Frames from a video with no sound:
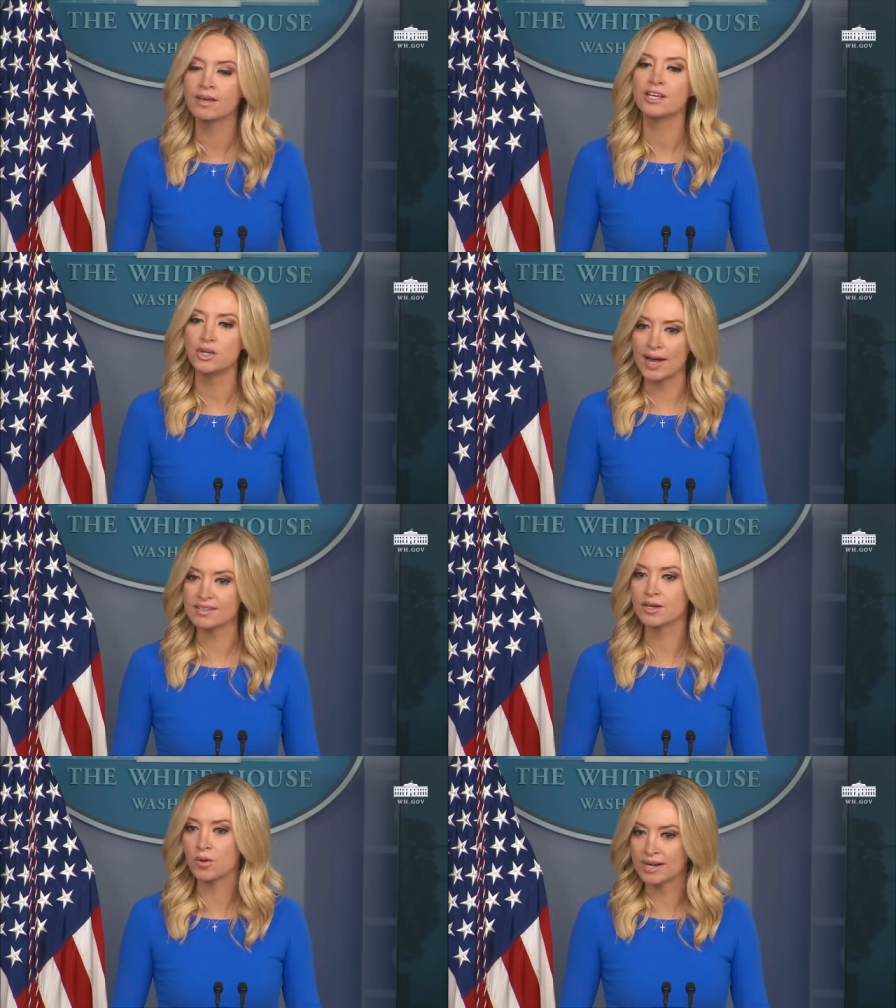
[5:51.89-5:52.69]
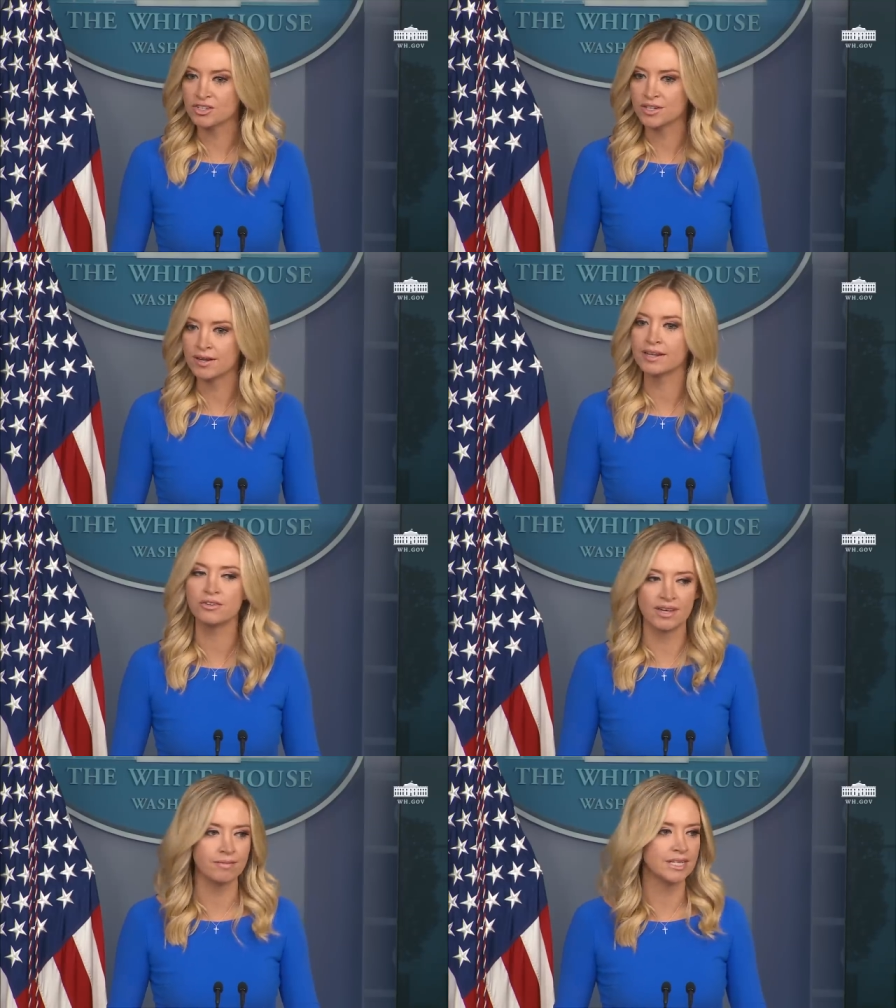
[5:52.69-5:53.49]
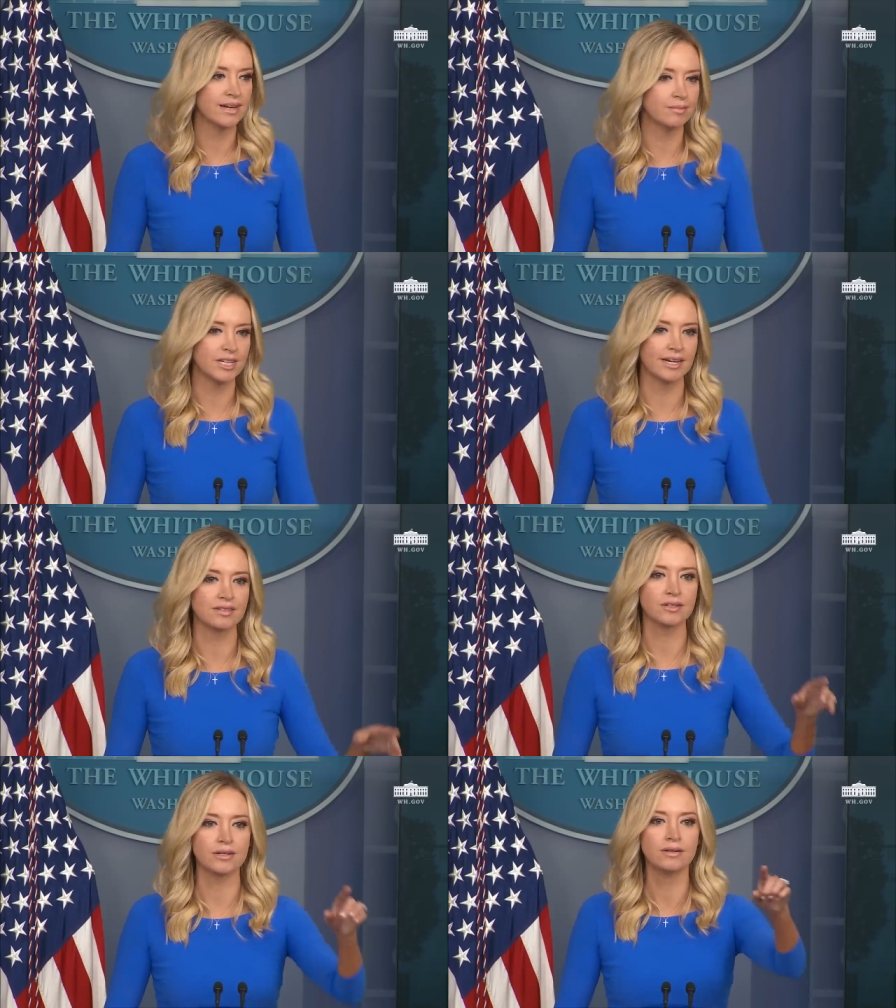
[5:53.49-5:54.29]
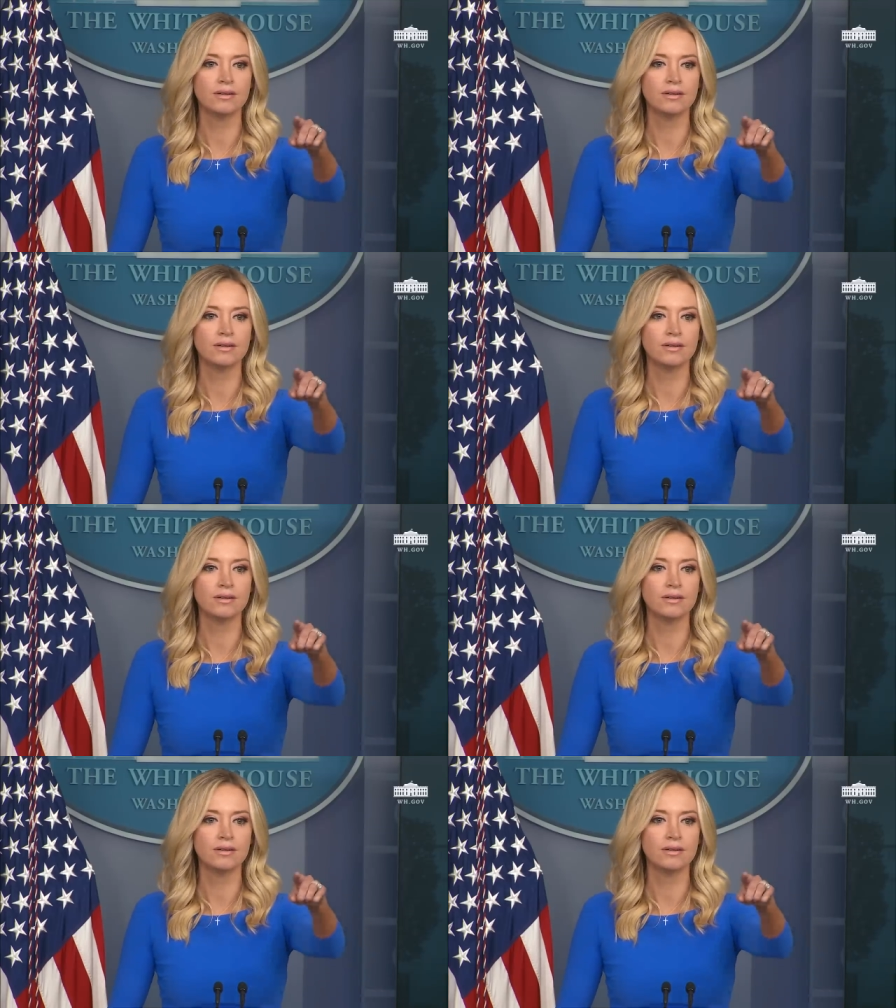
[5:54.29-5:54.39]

You ask a question and you give me time to answer.